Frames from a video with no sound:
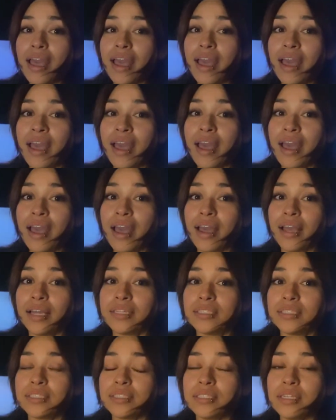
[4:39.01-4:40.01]

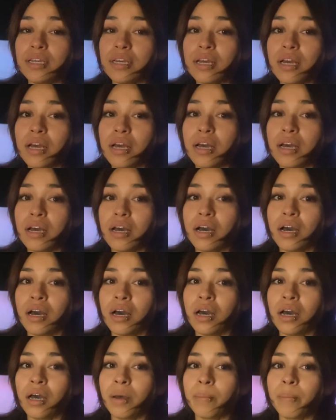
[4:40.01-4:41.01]
And
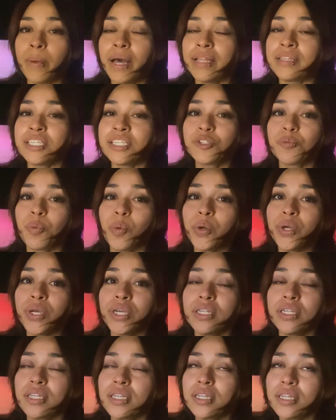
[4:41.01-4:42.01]
at this
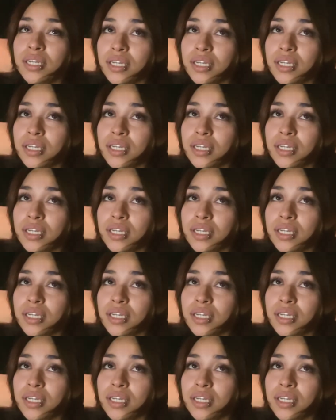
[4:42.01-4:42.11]
point